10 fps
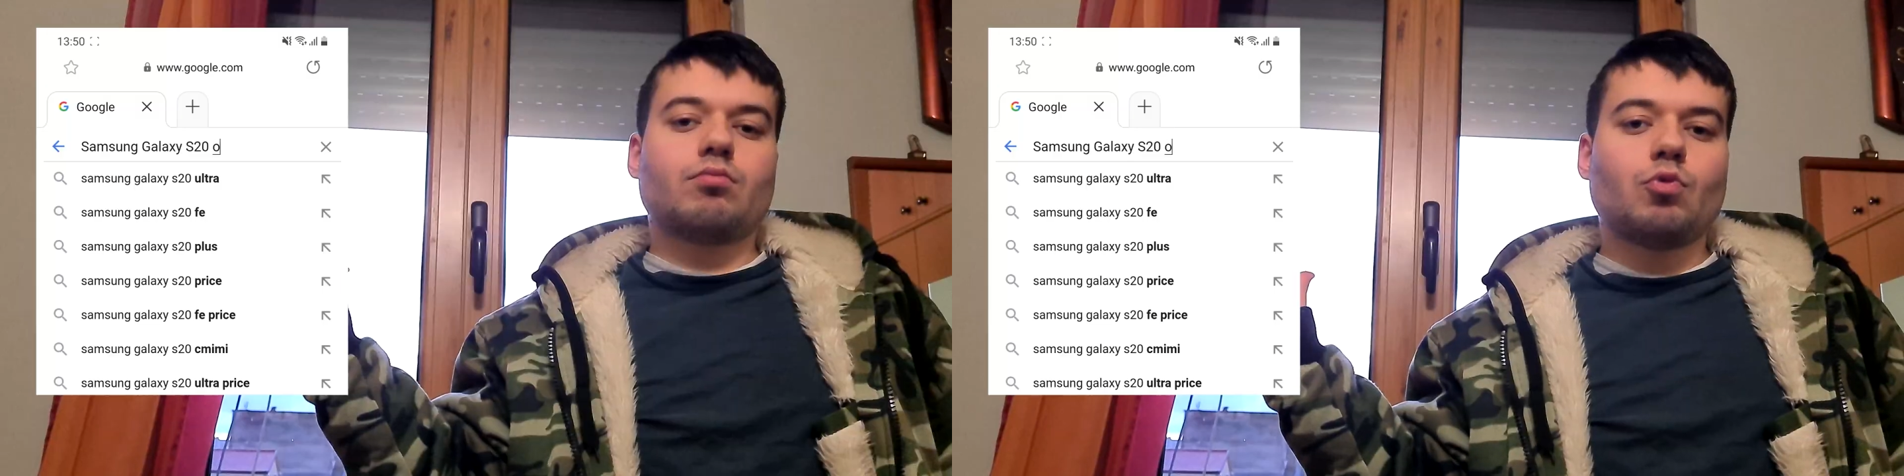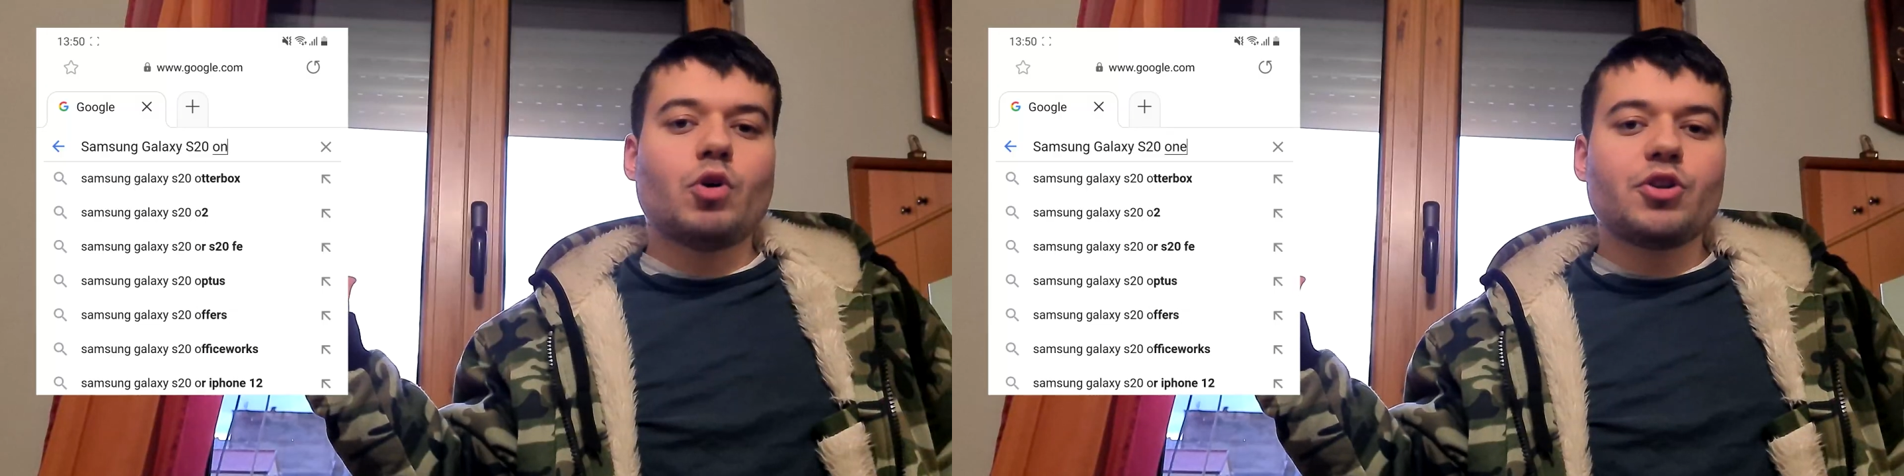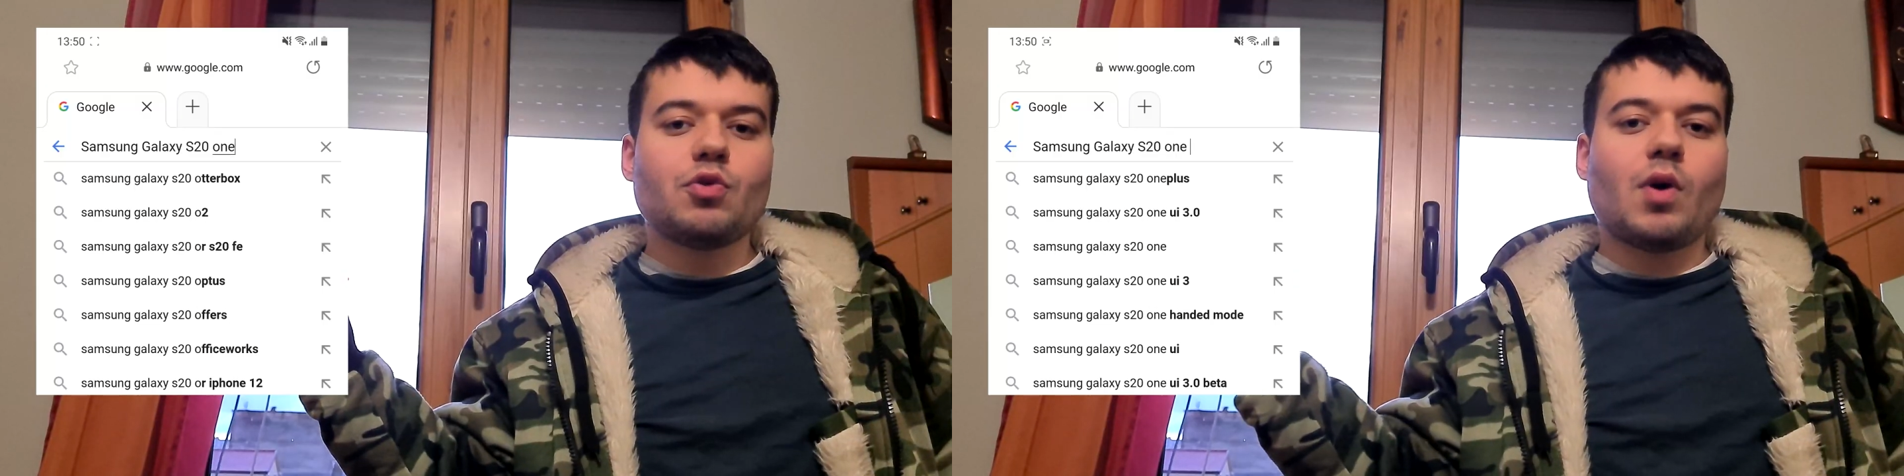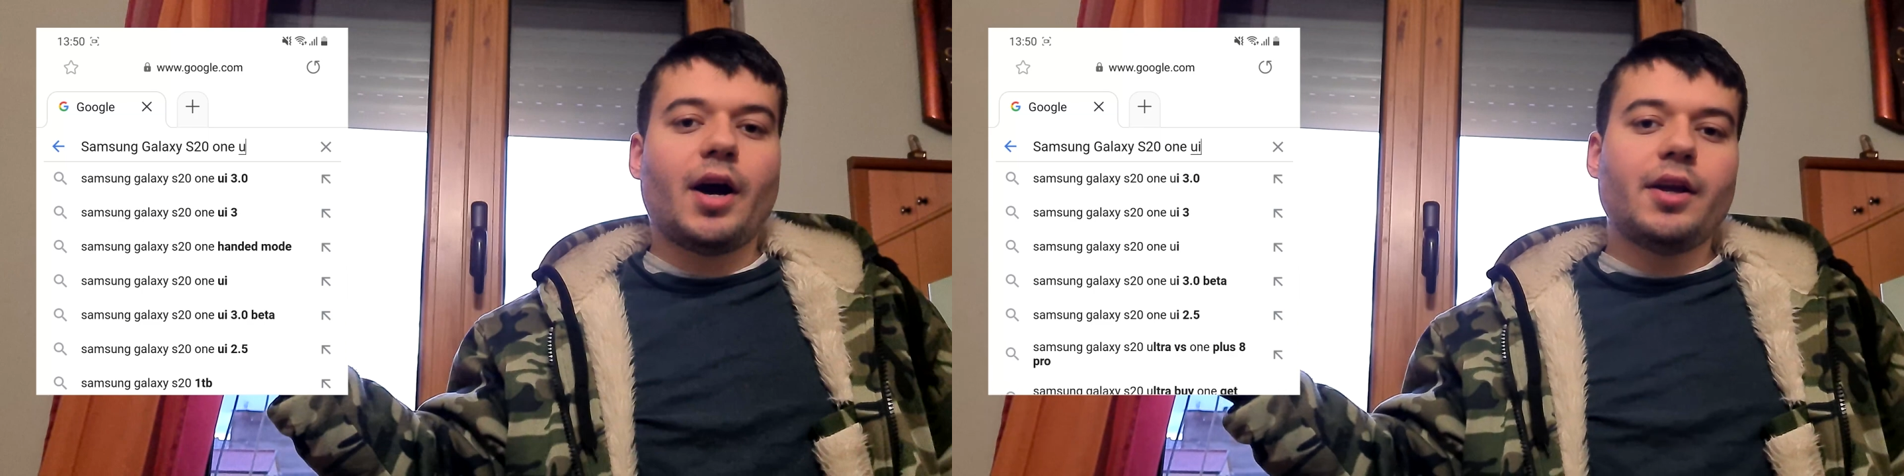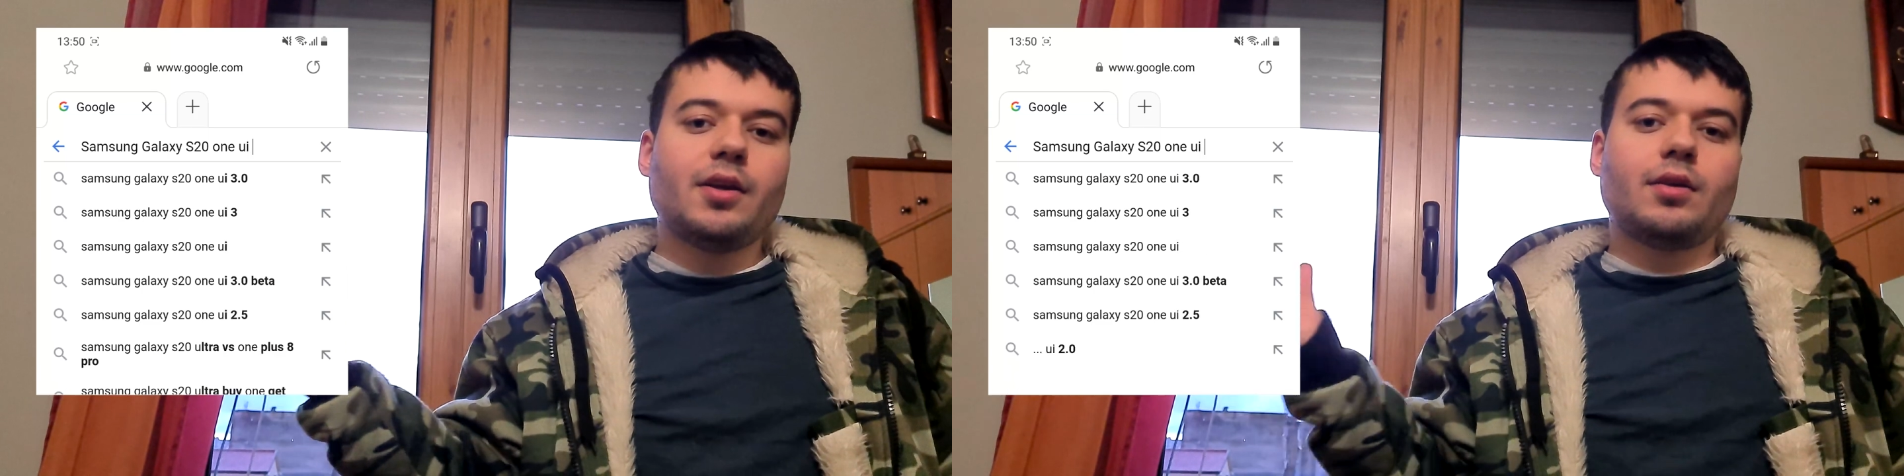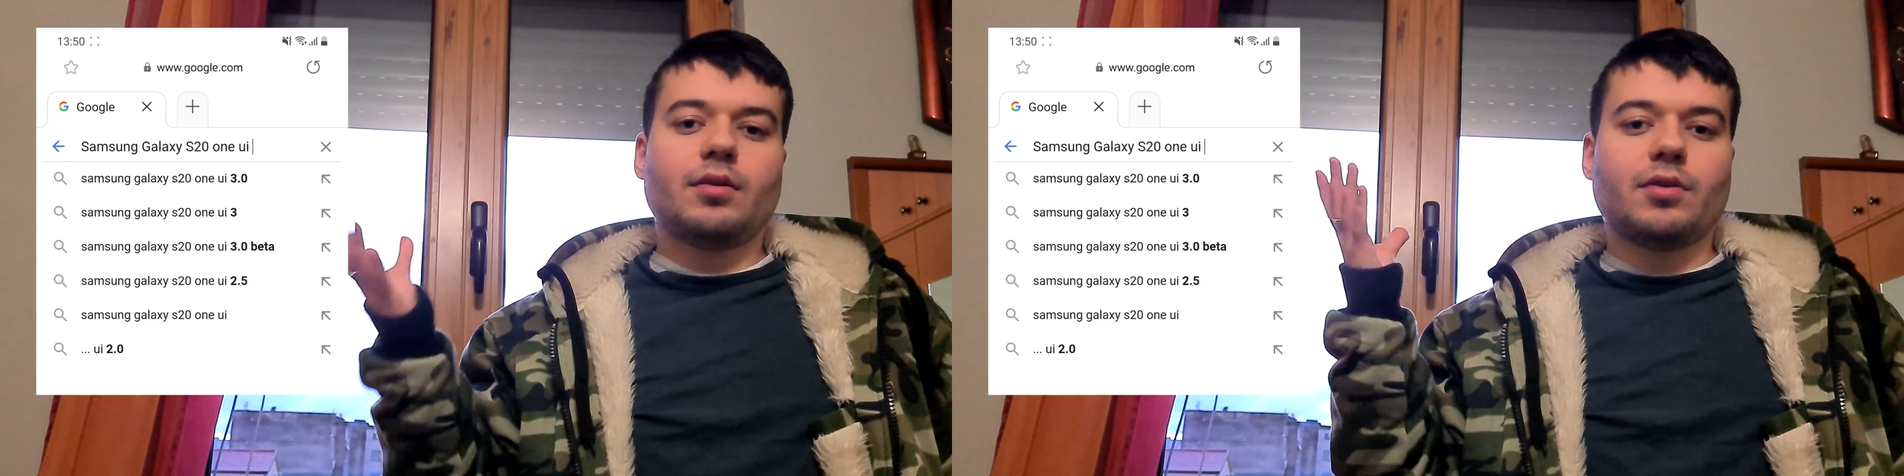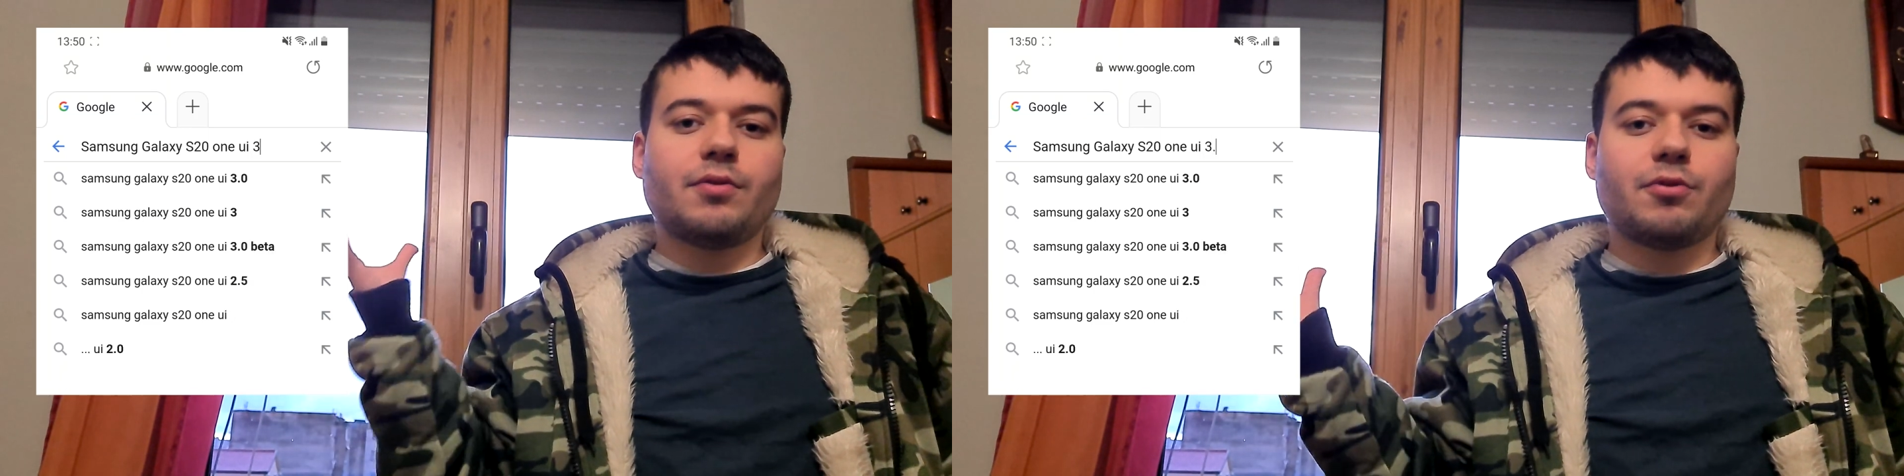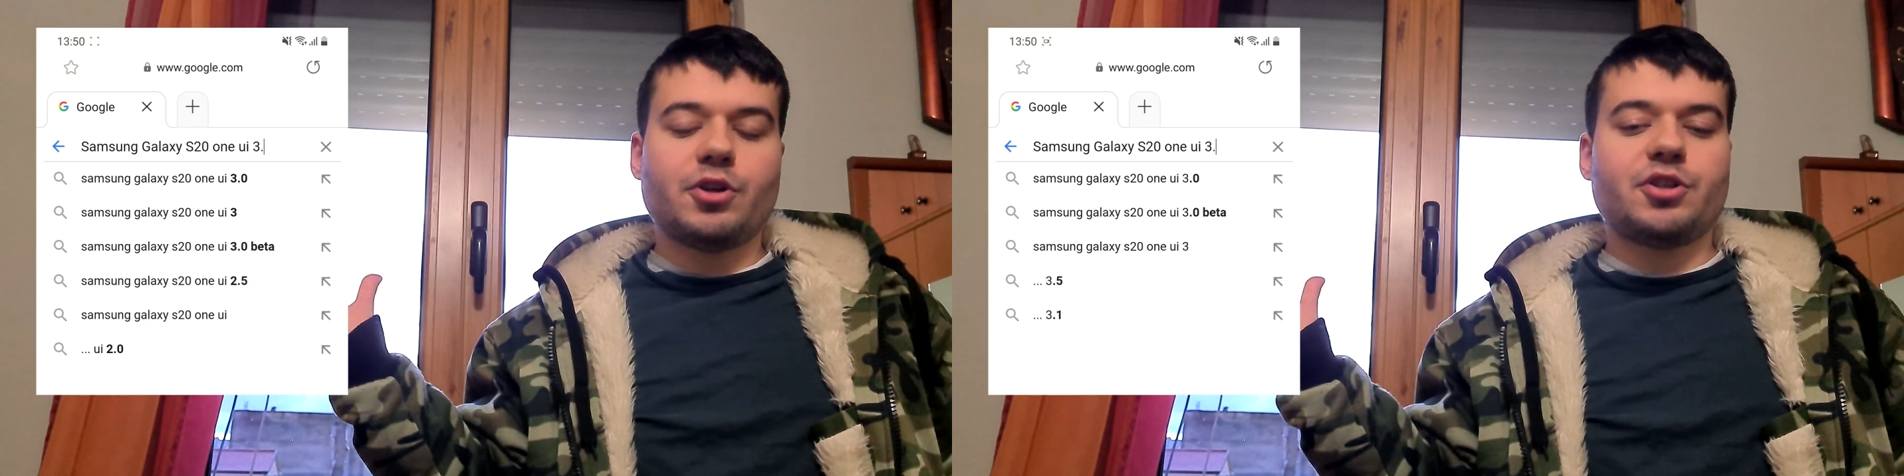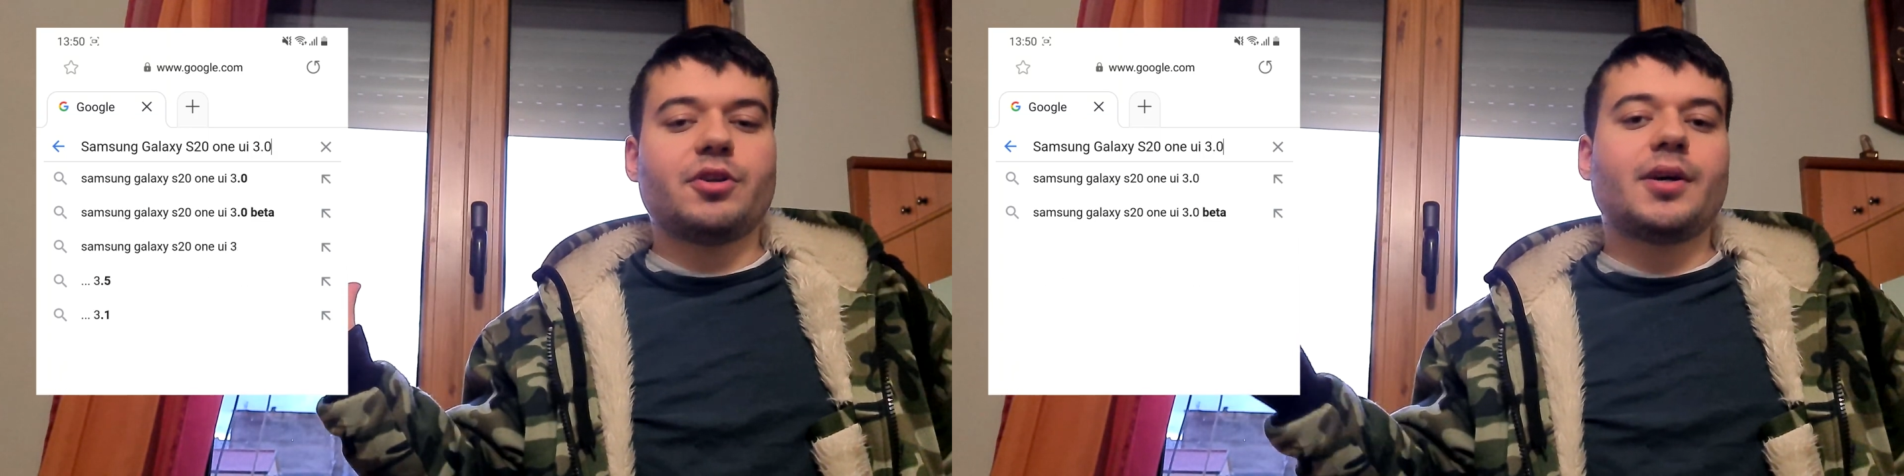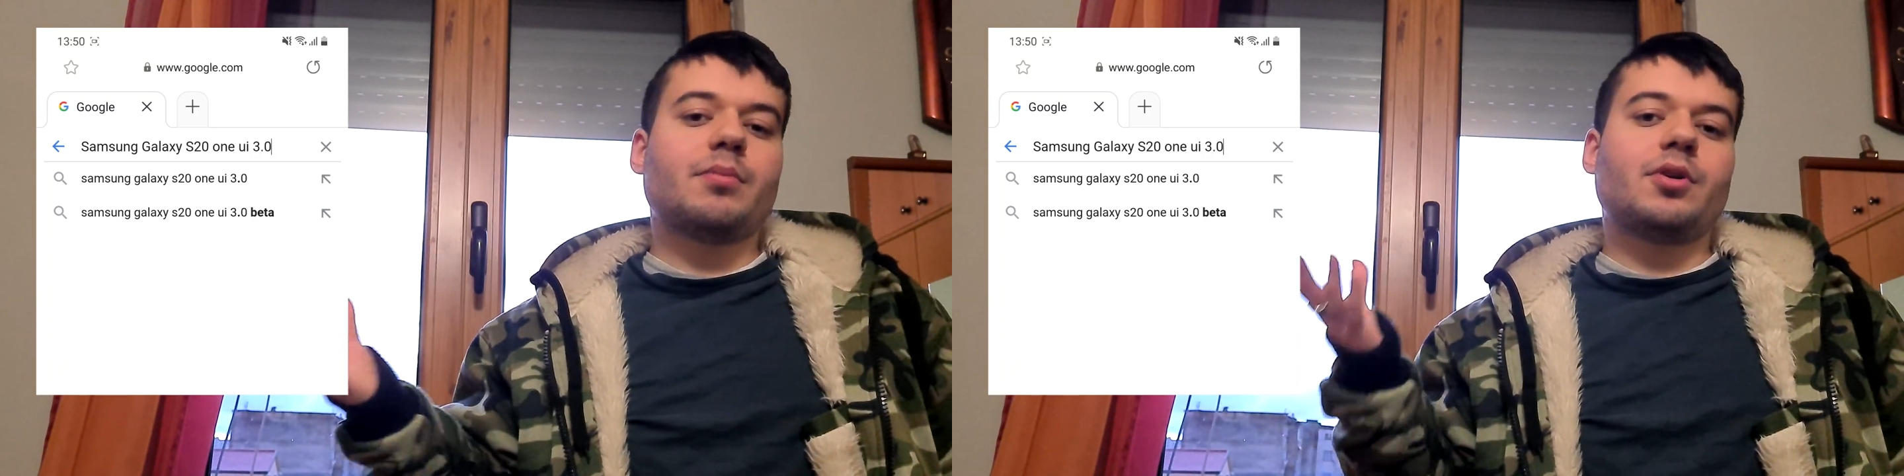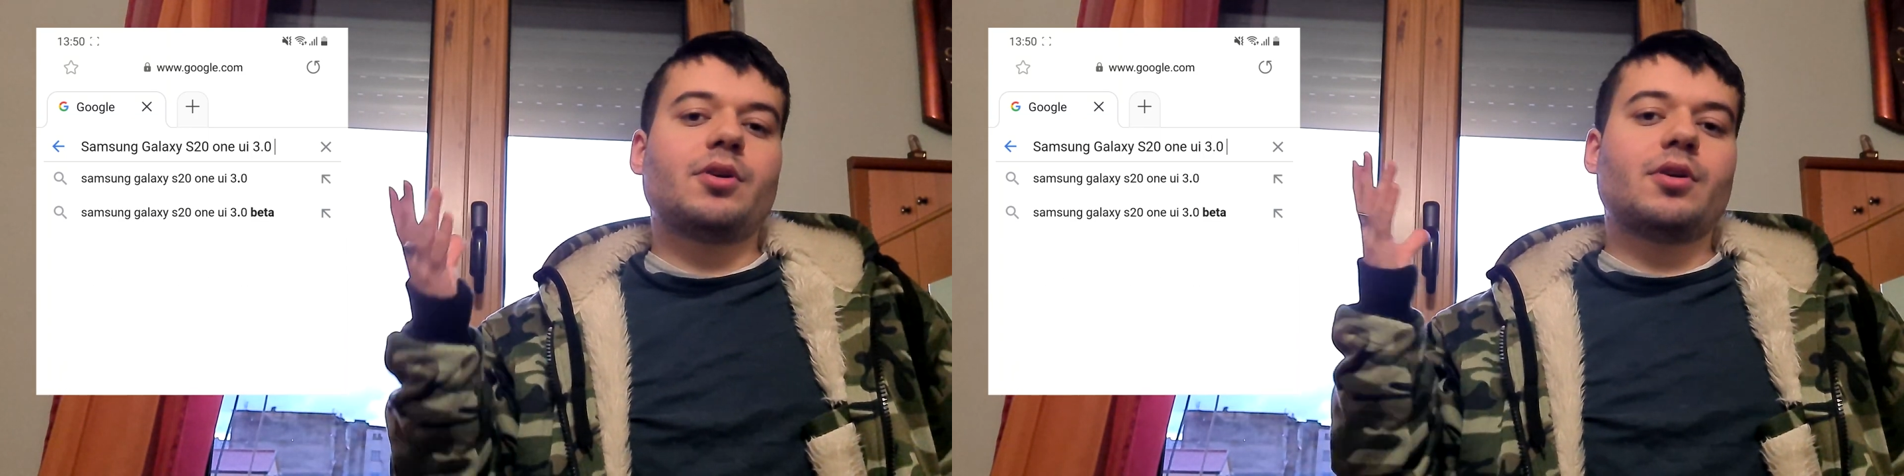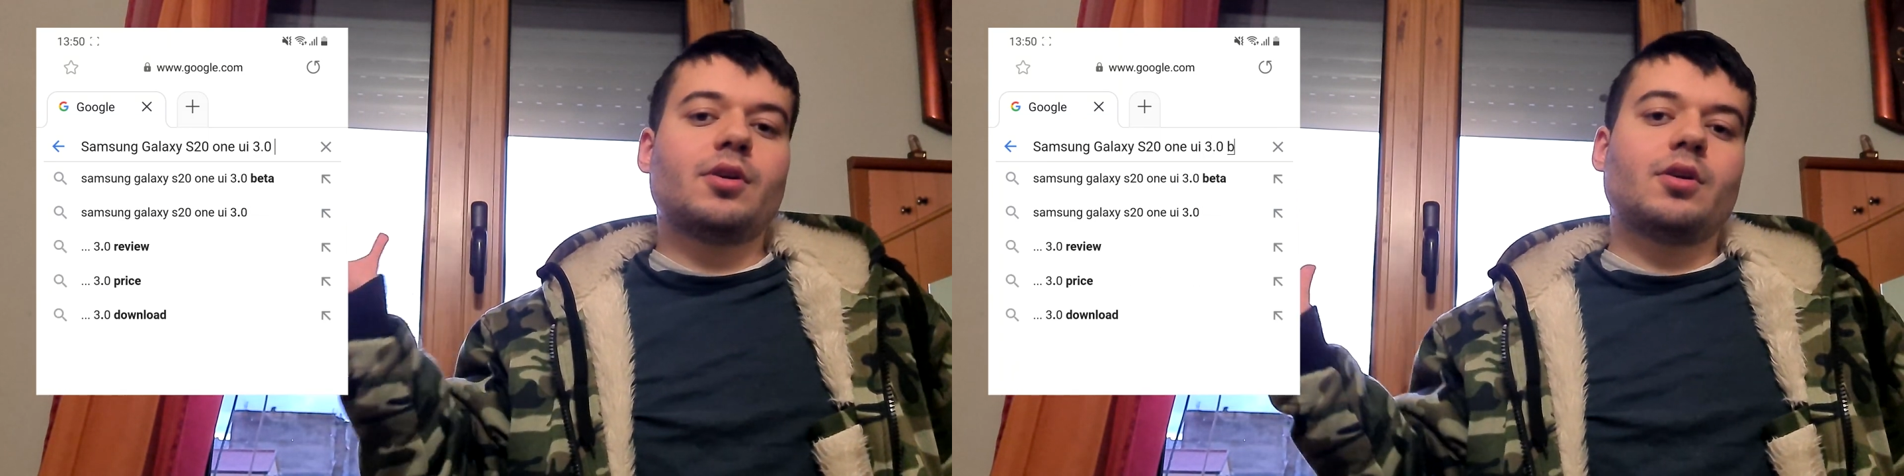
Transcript: One UI, the version number,